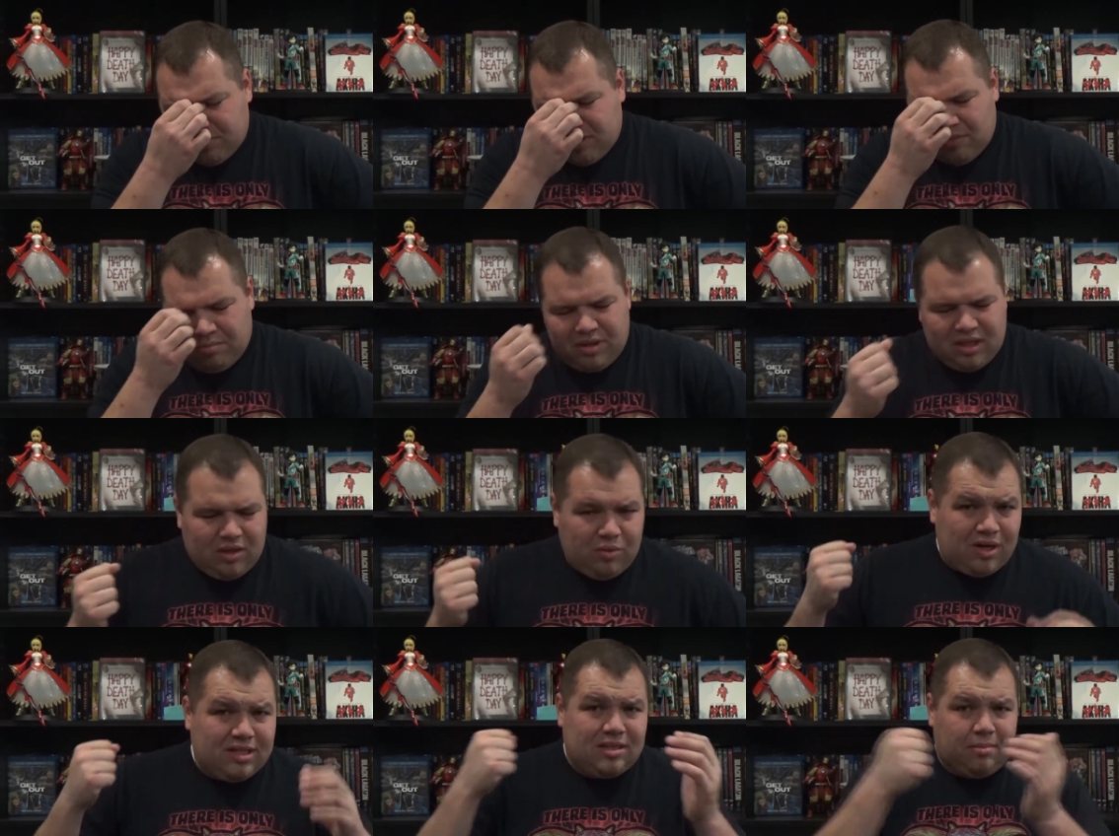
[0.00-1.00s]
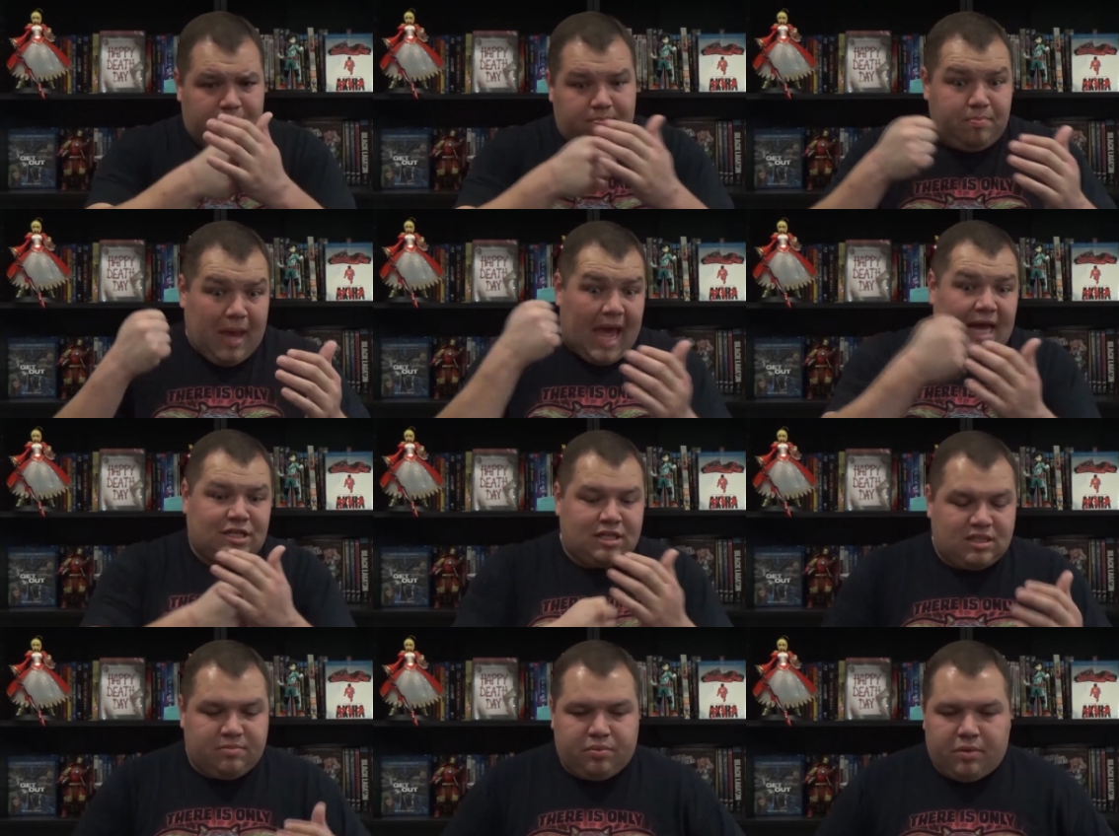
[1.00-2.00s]
completely wanting to bash
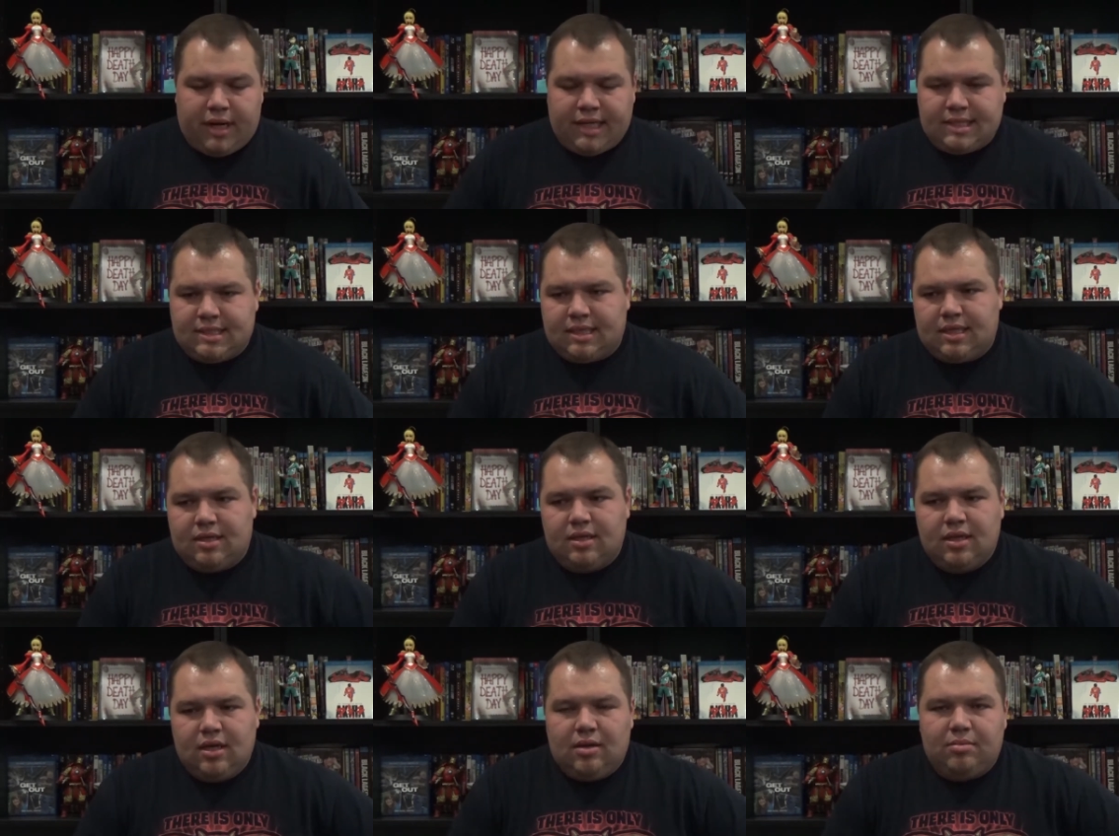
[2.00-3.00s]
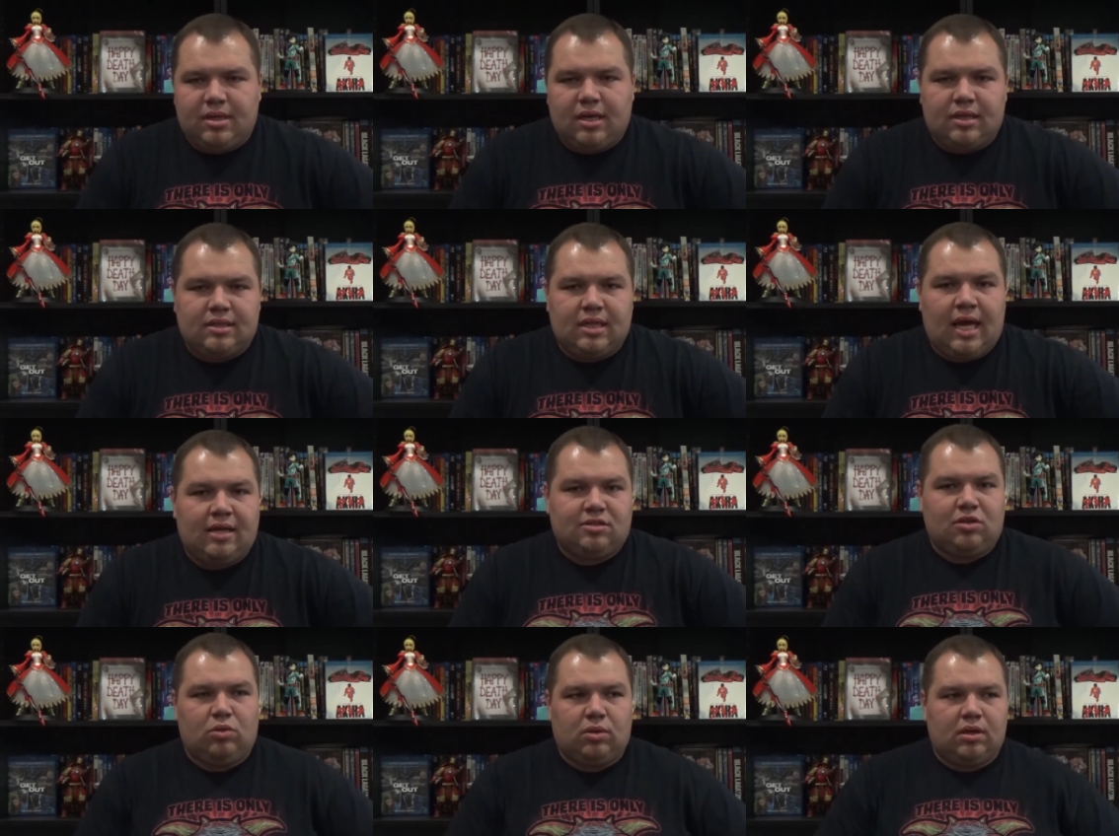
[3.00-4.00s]
its brains in because it has
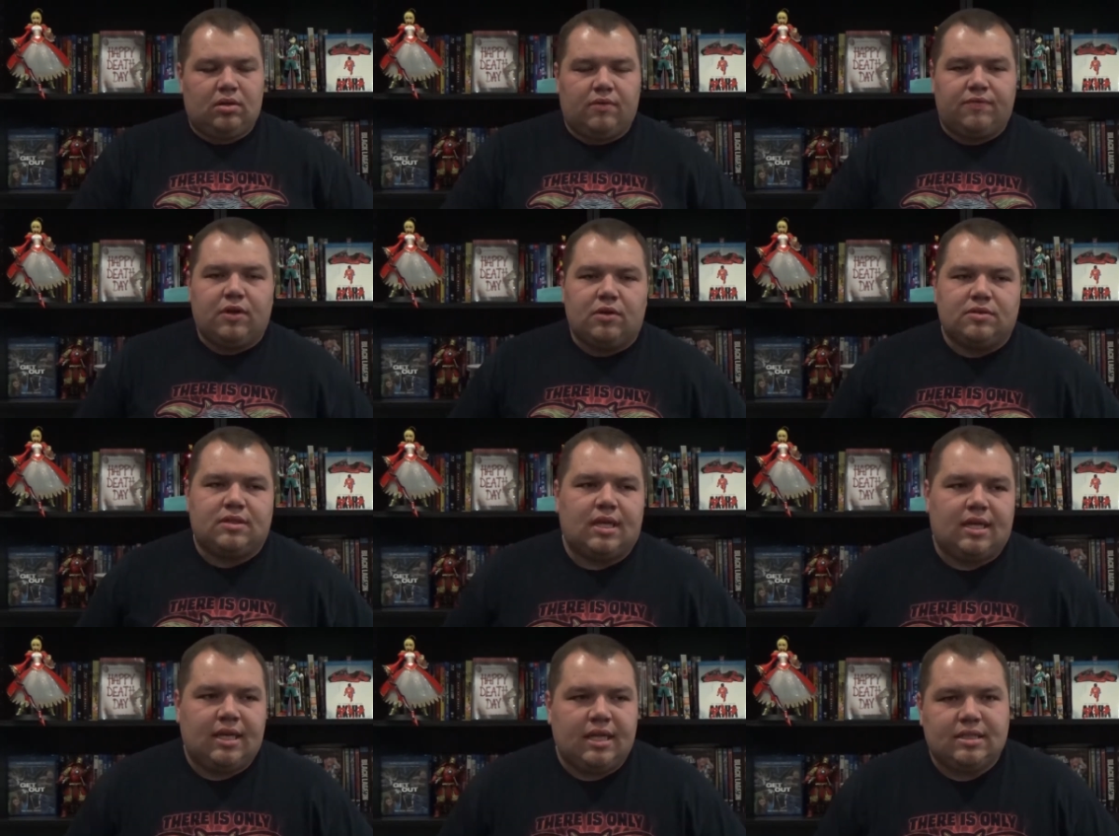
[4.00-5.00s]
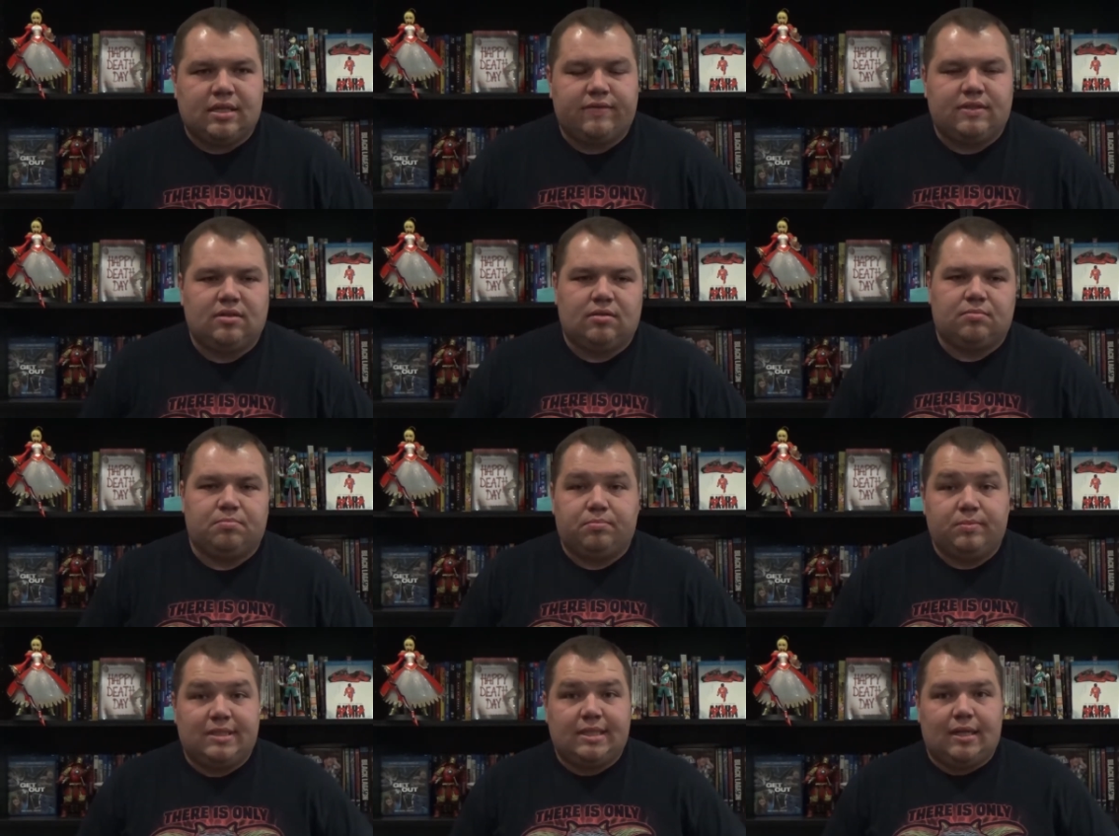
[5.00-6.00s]
so little of those that it needs every single
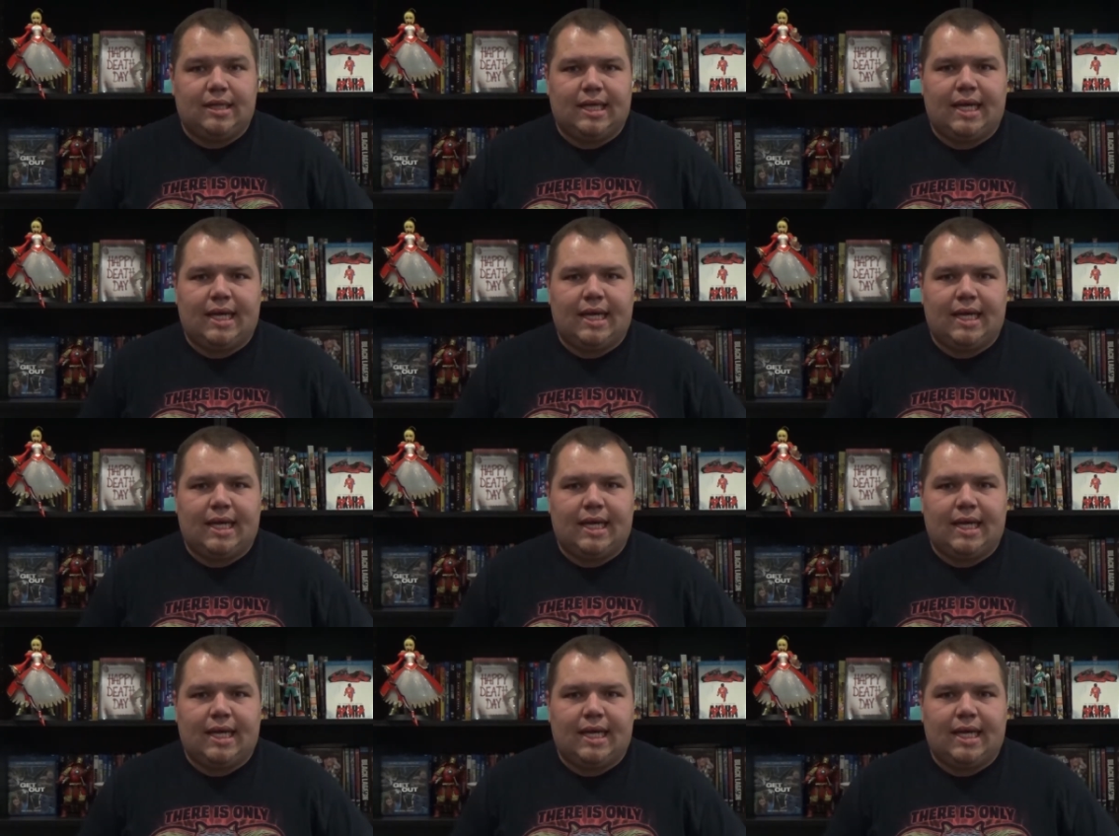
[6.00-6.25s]
cell it